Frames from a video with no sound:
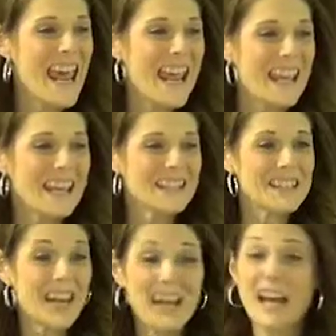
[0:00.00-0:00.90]

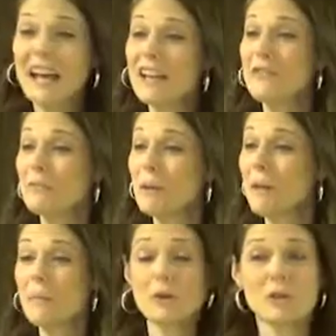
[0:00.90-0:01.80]
And I even
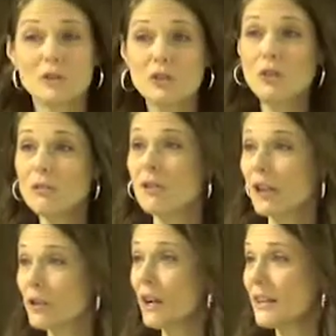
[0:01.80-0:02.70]
remember, do
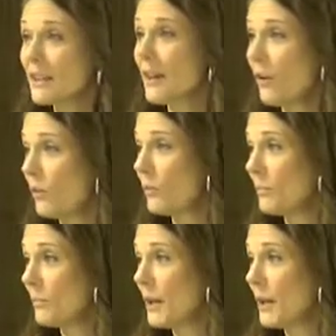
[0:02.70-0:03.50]
not try this at home.